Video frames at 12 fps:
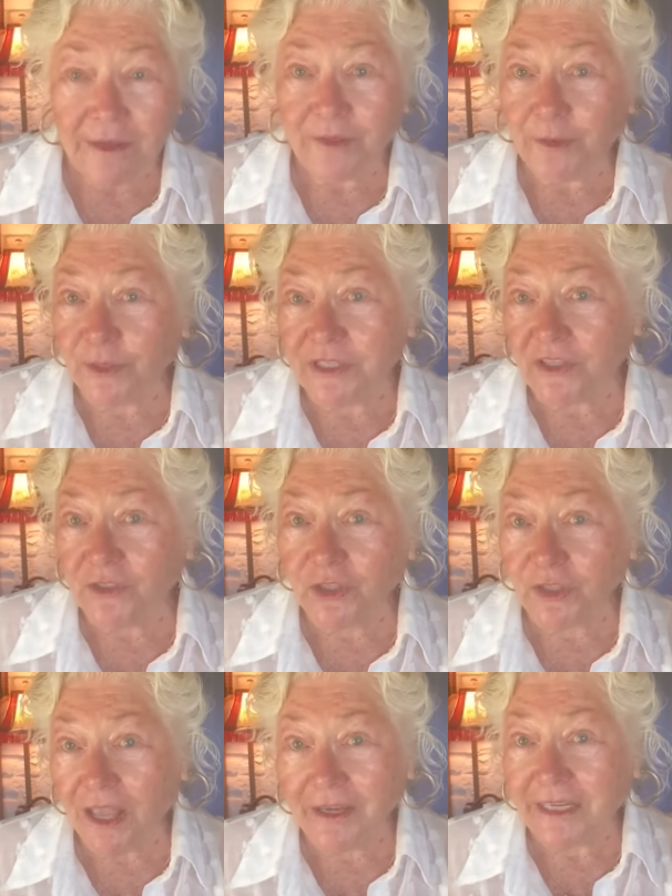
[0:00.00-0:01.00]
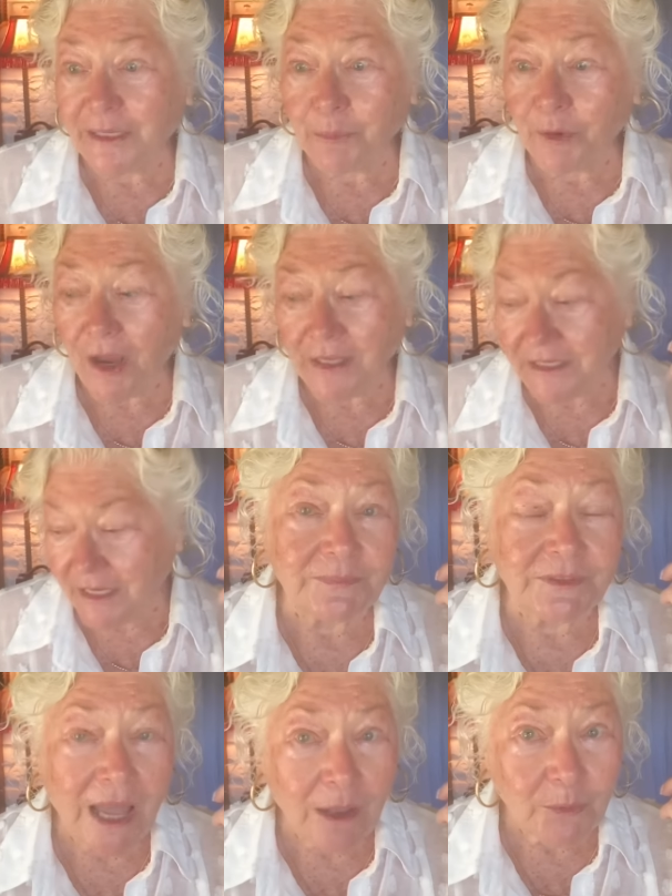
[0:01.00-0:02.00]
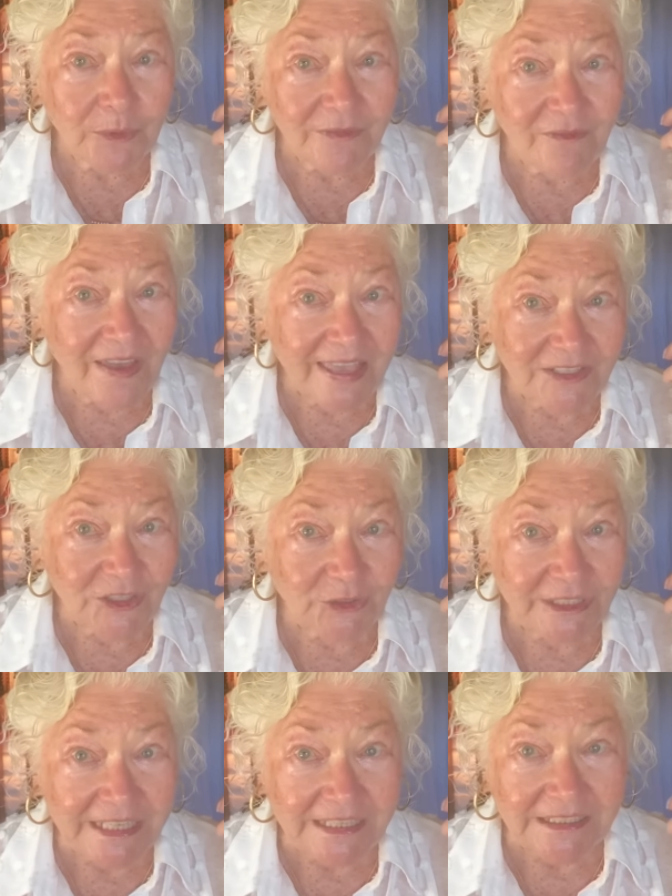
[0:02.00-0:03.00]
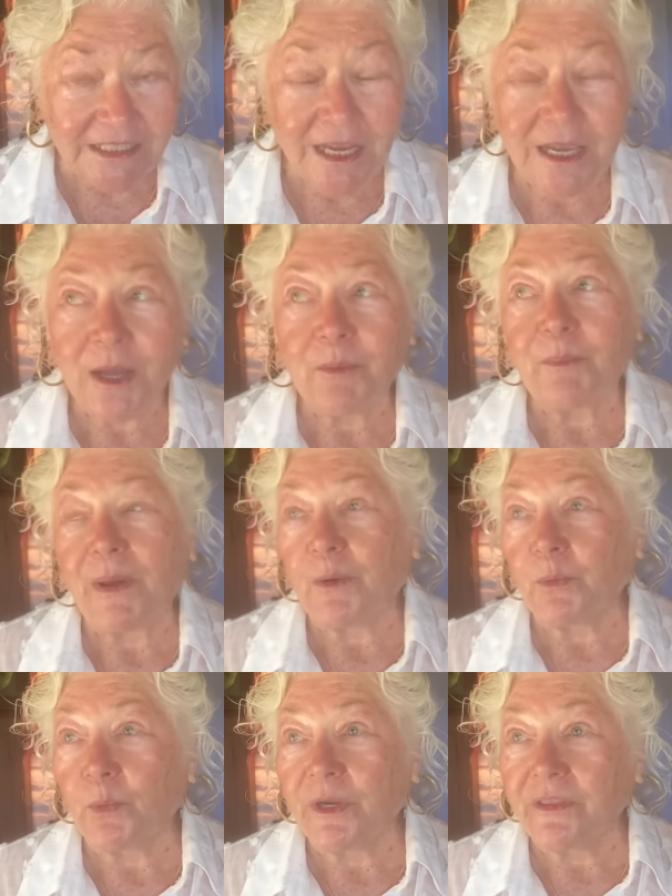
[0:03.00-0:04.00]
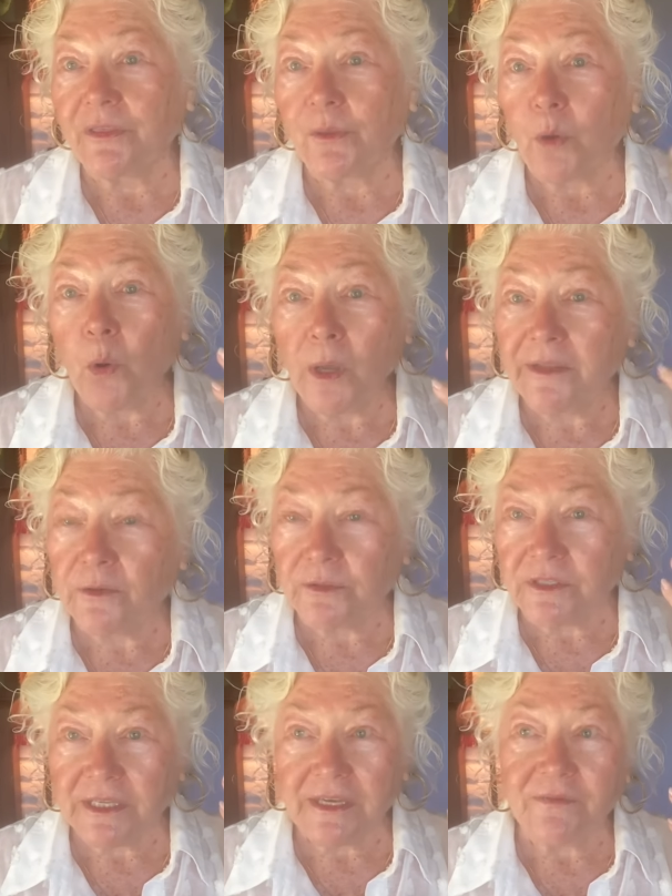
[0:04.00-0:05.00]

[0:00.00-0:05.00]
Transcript: There is a slugging process, not with Vaseline, but with oils.